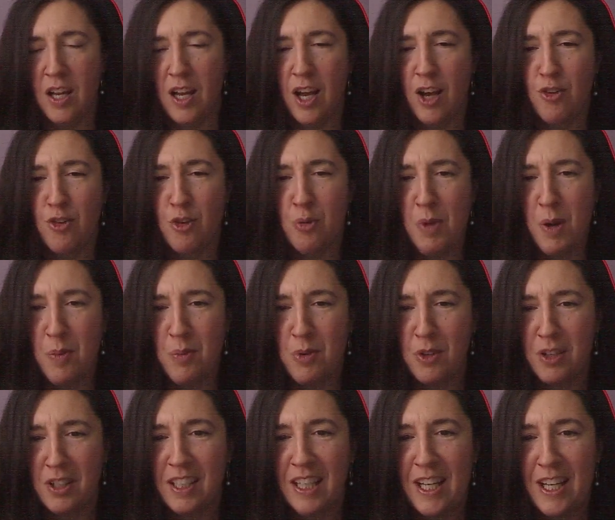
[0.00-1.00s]
And
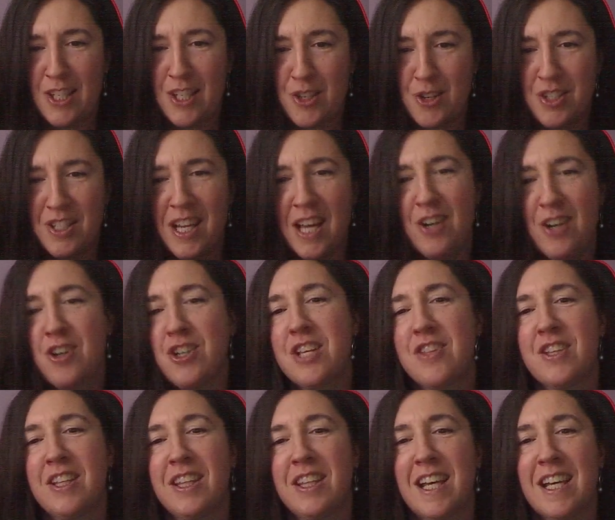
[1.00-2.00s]
remember, Cancer is an energy
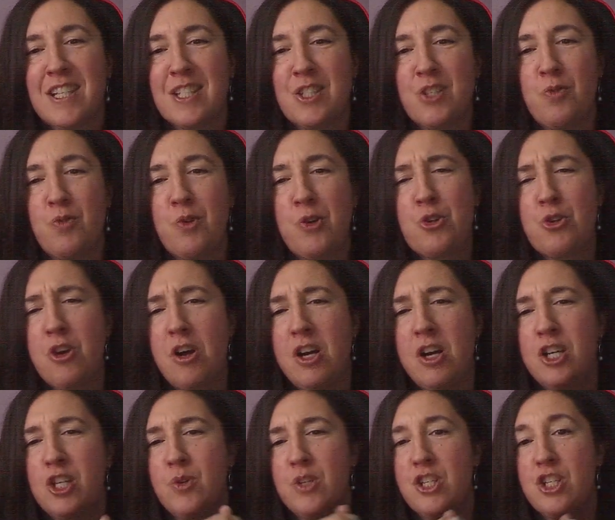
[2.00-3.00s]
that likes to withdraw
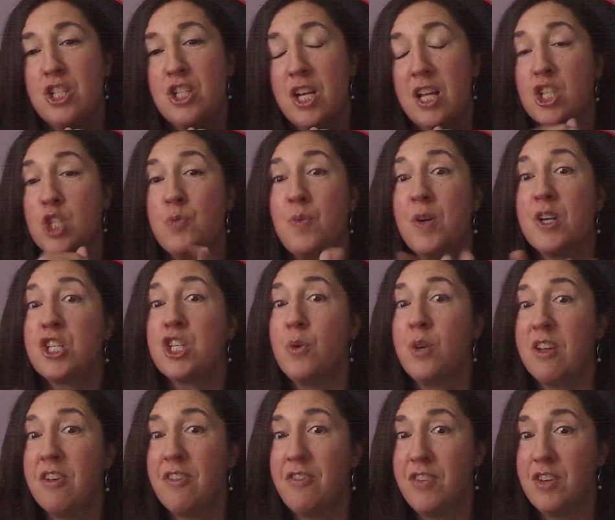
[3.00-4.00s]
into its shell, especially when
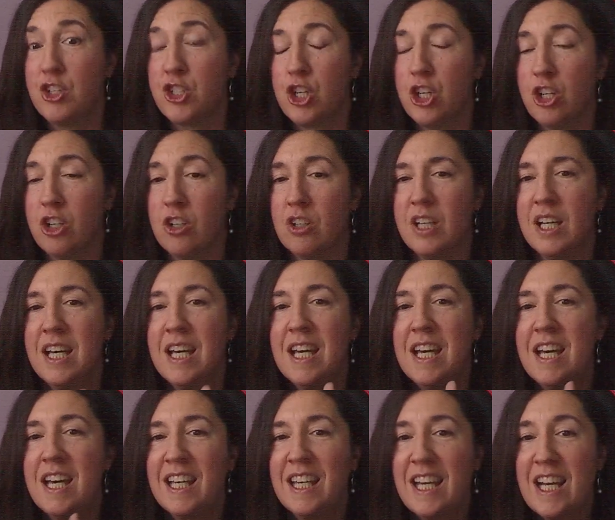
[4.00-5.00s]
it feels hurt.
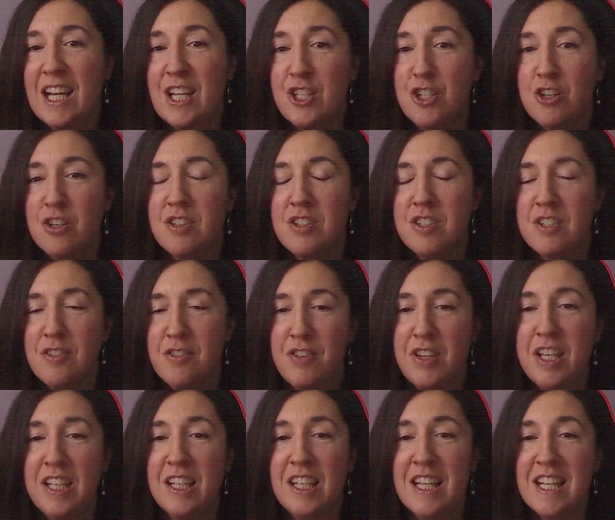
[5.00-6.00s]
Cancer's
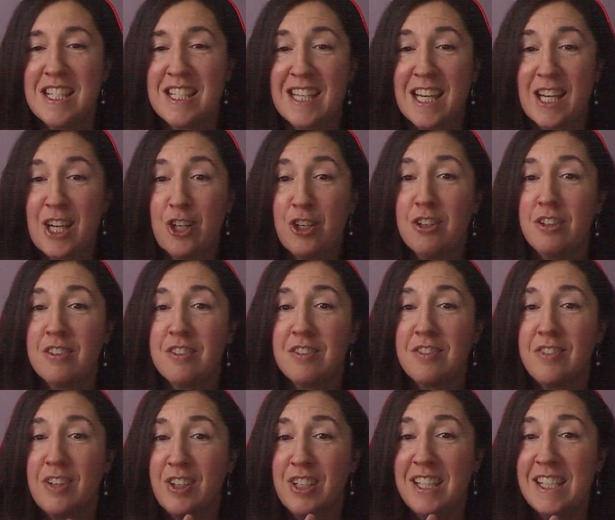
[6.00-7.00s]
feelings get hurt
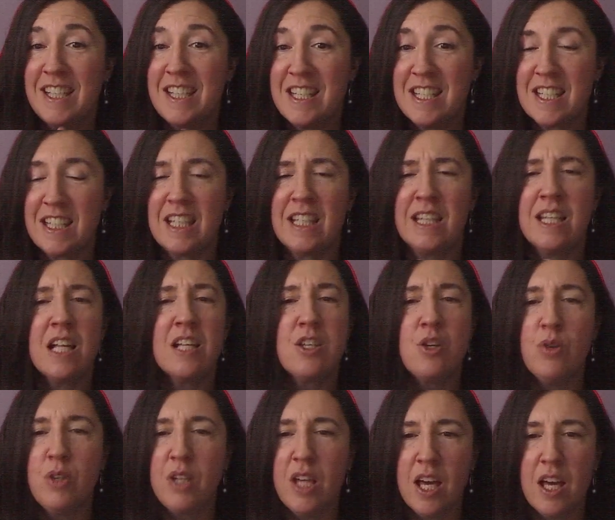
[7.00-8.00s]
very easily. That's
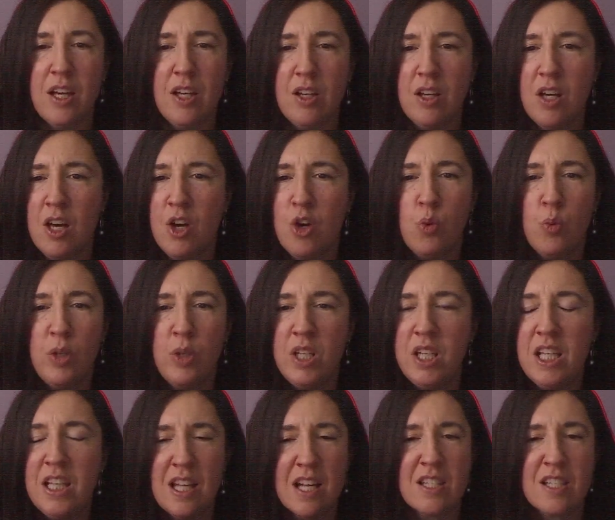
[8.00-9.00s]
okay. We
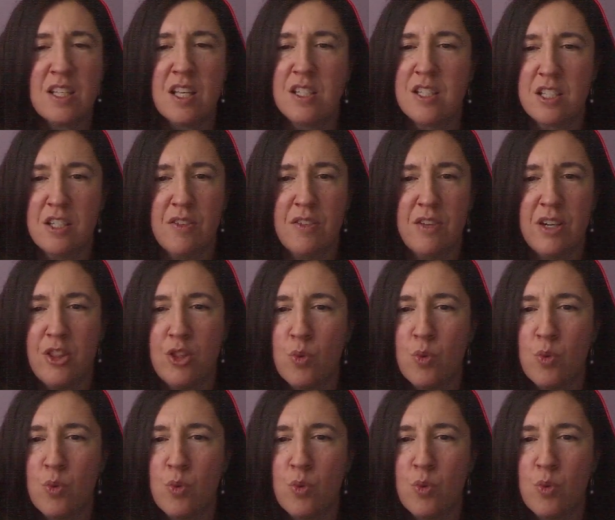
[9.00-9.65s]
need that sensitivity in